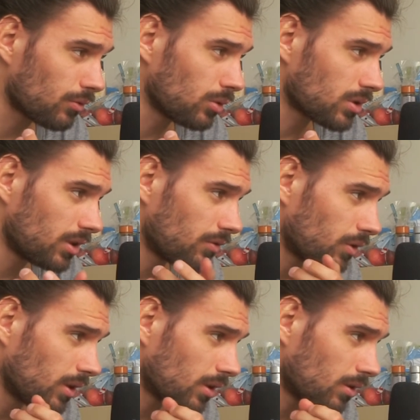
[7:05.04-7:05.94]
course, if you
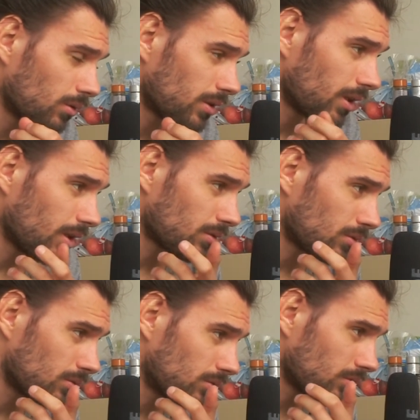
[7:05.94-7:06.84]
are going down
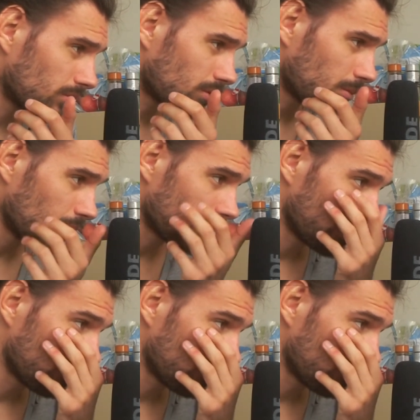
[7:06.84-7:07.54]
to smaller time